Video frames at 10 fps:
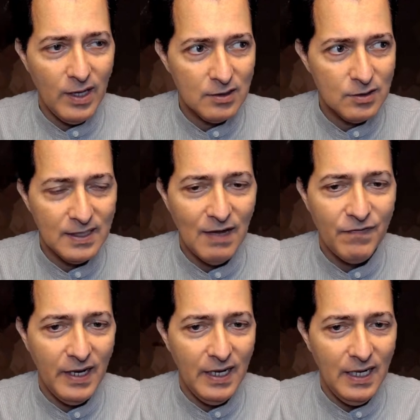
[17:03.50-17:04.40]
But
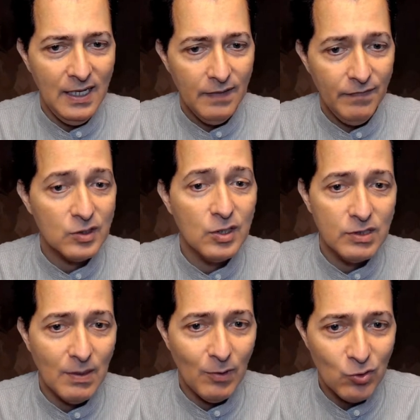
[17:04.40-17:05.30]
definitely, if you're
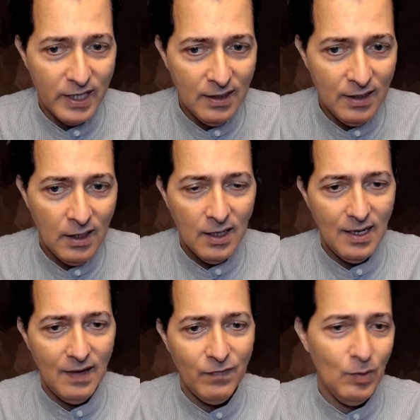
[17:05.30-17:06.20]
serious about trading,
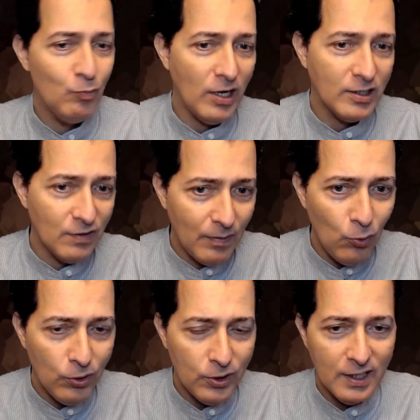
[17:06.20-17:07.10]
for the price of a
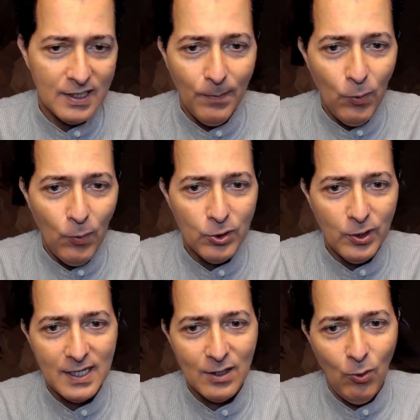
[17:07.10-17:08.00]
book, you get
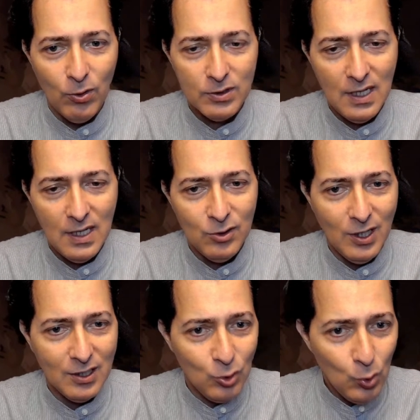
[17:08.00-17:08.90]
a course, and you
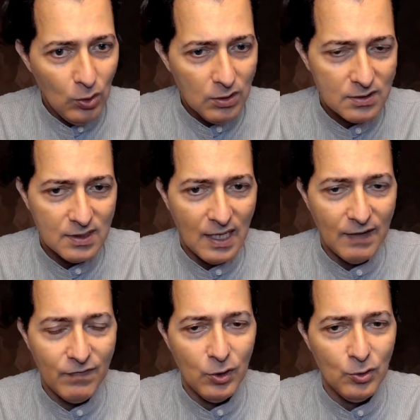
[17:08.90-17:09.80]
get tools
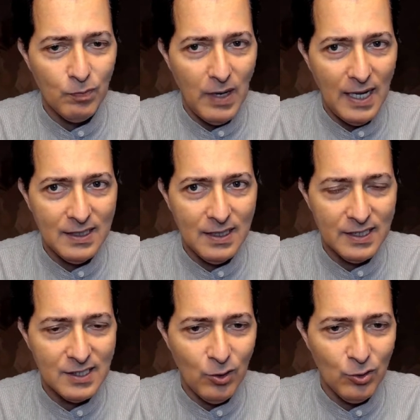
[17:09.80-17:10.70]
for you to plan and
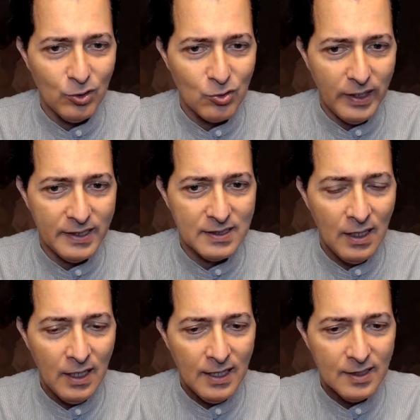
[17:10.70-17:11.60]
execute your trades.
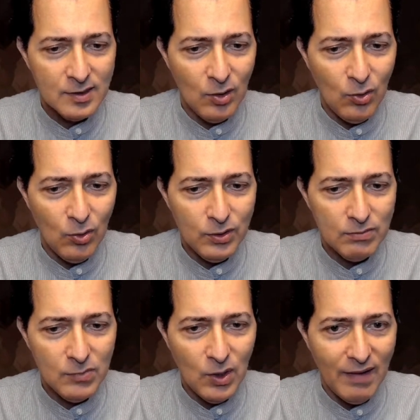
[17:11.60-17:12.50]
So
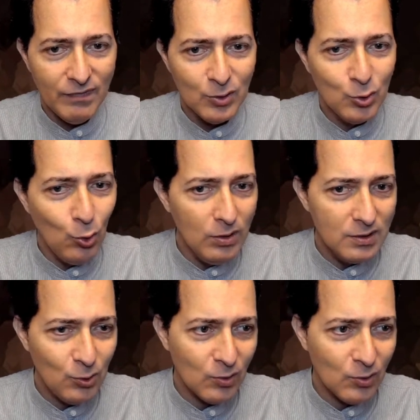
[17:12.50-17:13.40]
you have the tools
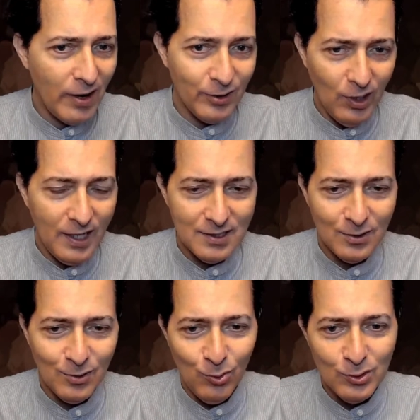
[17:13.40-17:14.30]
to acquire knowledge and
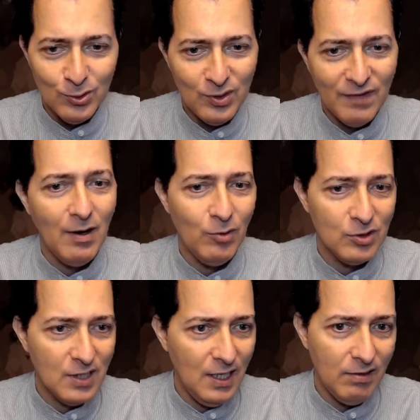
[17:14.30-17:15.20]
the tools to develop your
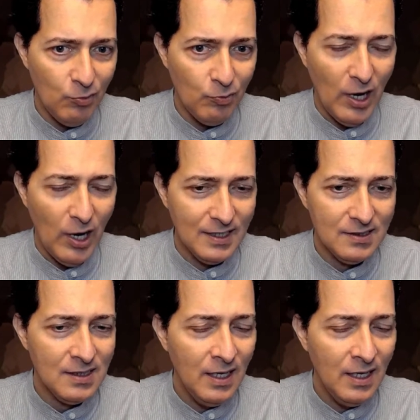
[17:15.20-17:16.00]
skill through practice.